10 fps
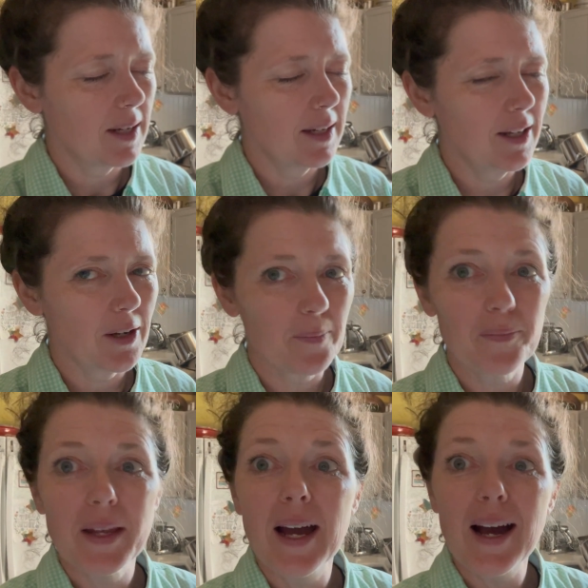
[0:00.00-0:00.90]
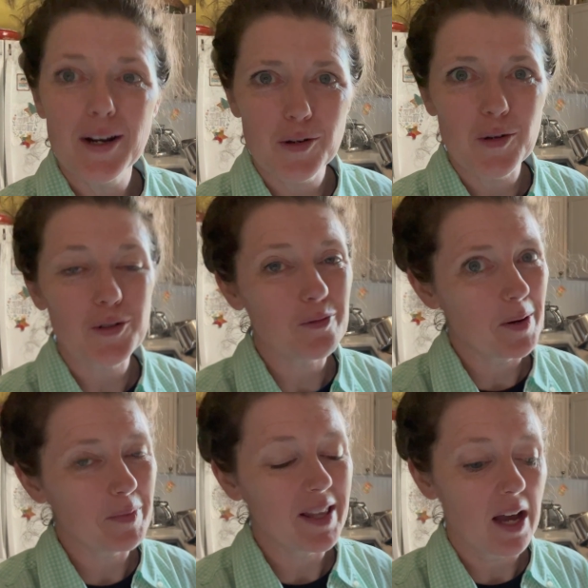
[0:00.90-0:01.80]
you know, I don't always
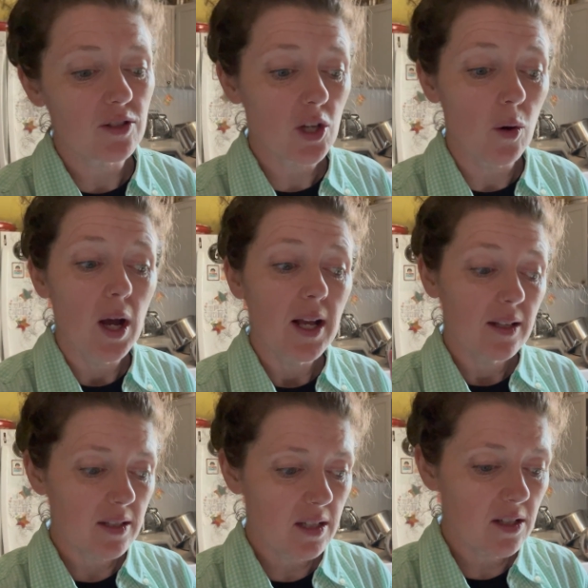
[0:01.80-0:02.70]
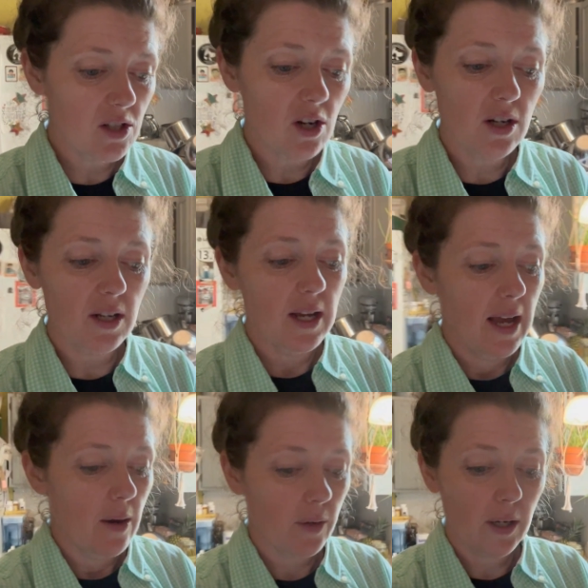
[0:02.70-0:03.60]
remember that. So let's get started.
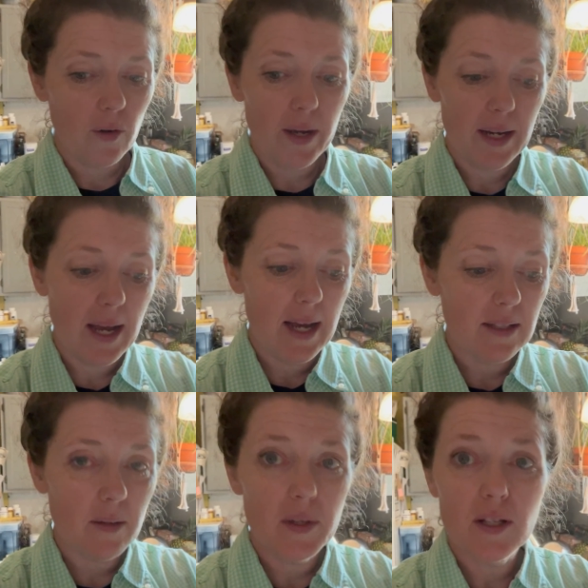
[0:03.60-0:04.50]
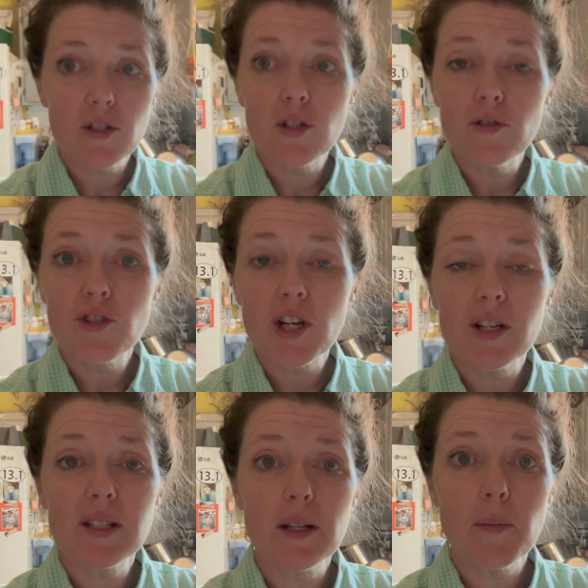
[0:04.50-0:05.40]
We're going to go ahead and add some of this to the
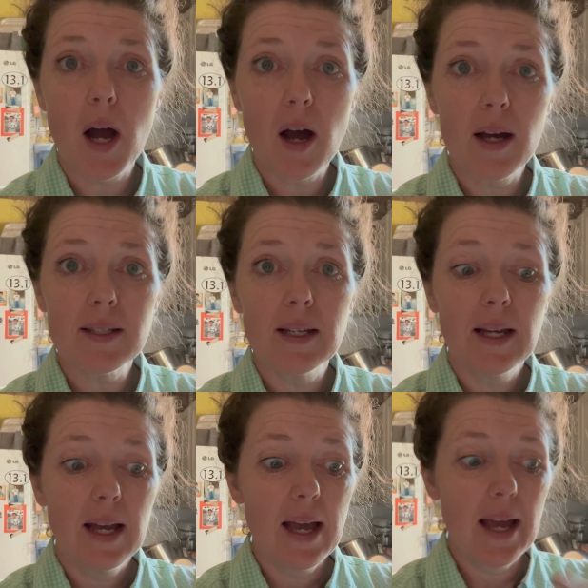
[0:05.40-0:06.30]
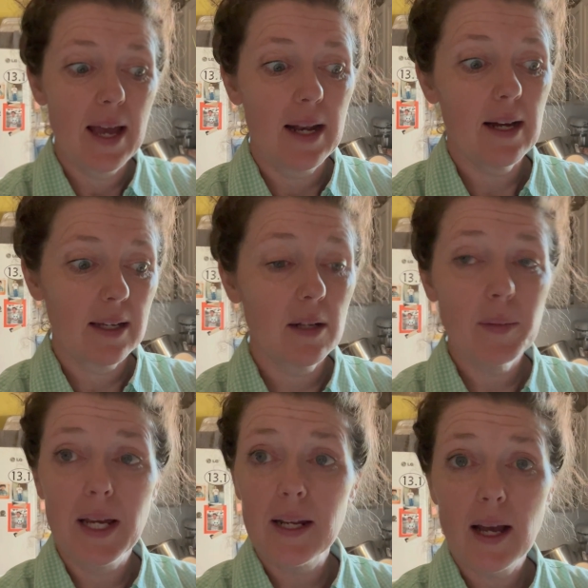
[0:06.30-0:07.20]
cherries, get them hot, and get them
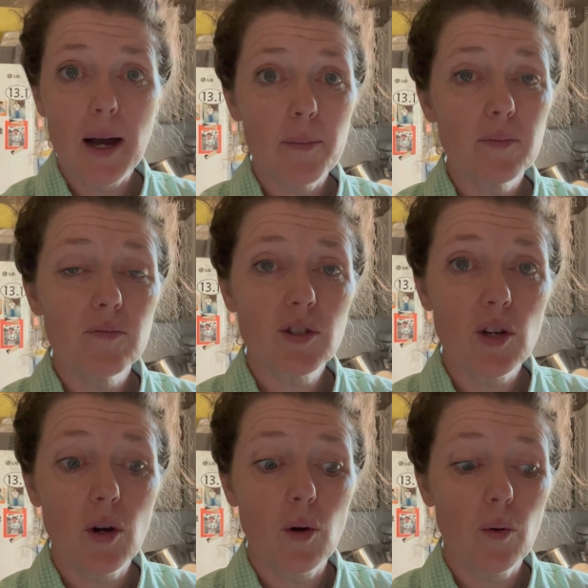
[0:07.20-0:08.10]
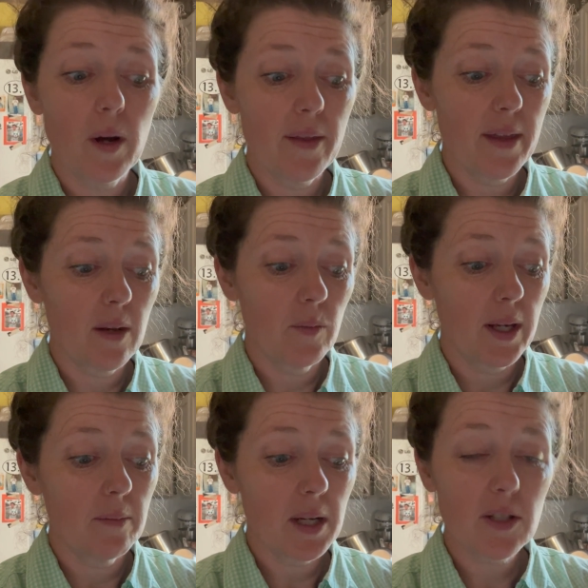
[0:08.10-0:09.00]
heating up, so then we
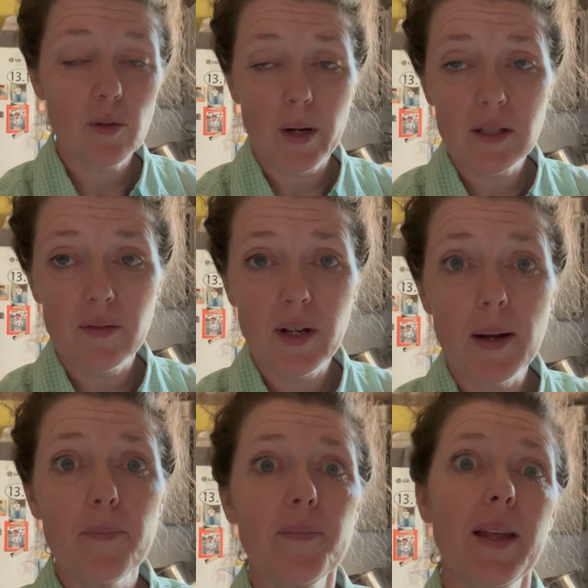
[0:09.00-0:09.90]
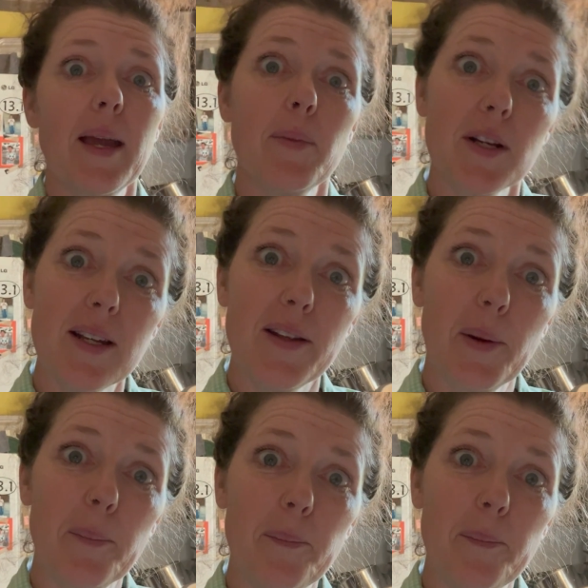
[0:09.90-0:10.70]
can mix the rest of it up and put it in there.